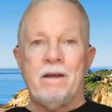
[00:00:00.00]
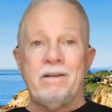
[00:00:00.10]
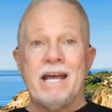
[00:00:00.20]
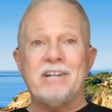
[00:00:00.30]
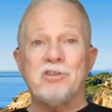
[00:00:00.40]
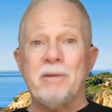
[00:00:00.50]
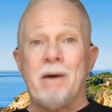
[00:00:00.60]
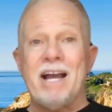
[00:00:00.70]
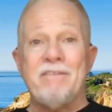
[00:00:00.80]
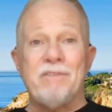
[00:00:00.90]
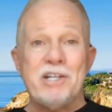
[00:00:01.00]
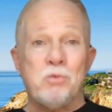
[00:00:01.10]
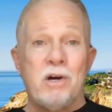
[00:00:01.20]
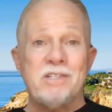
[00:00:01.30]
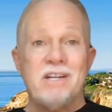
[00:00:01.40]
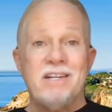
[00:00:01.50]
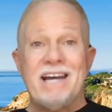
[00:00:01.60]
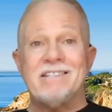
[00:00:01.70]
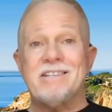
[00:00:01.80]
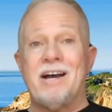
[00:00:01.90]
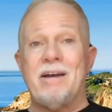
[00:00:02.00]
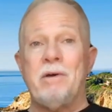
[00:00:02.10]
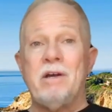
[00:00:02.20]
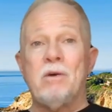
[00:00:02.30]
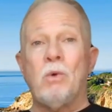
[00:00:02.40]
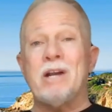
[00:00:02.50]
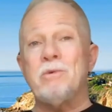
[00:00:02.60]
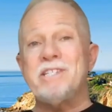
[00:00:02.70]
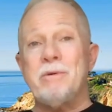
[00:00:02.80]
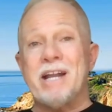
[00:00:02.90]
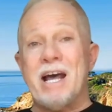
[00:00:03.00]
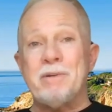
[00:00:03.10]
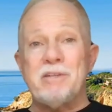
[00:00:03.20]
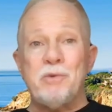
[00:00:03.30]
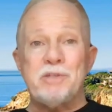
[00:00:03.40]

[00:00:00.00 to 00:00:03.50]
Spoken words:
Naturally, my advice was, next time, why don't we see what happens if we